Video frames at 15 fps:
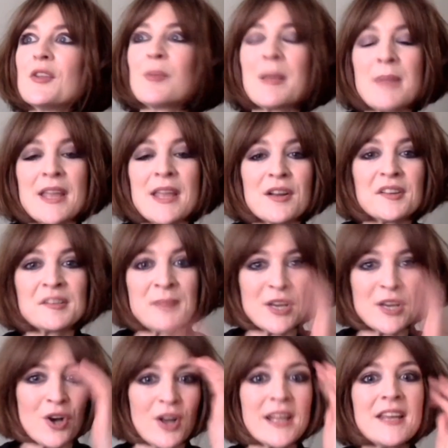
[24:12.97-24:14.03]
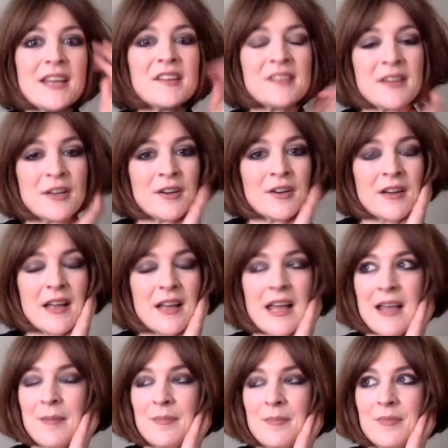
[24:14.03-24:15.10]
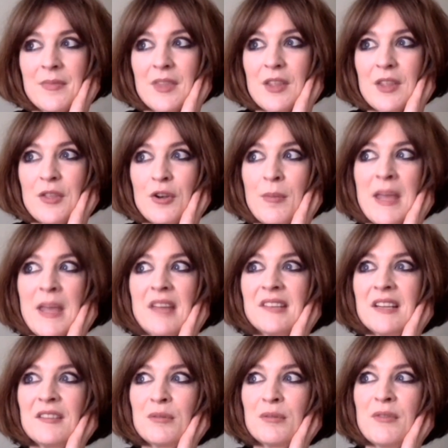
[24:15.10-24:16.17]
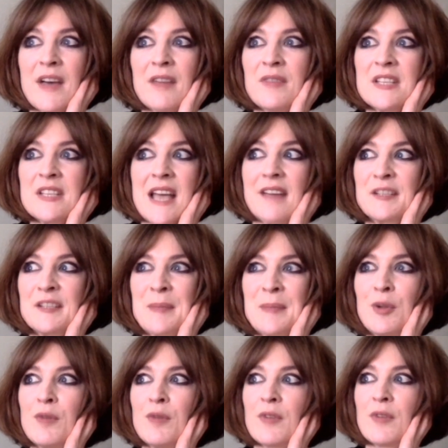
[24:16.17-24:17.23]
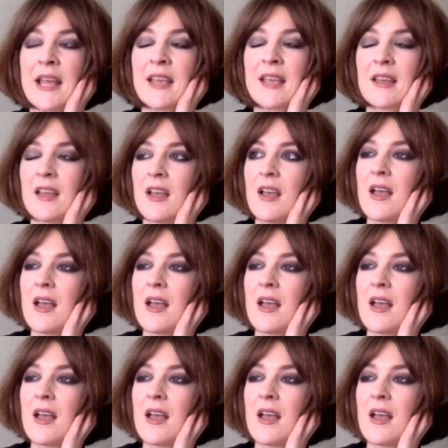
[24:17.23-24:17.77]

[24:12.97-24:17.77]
my peers and my colleagues, and they're amazing. So we've had fantastic people over, like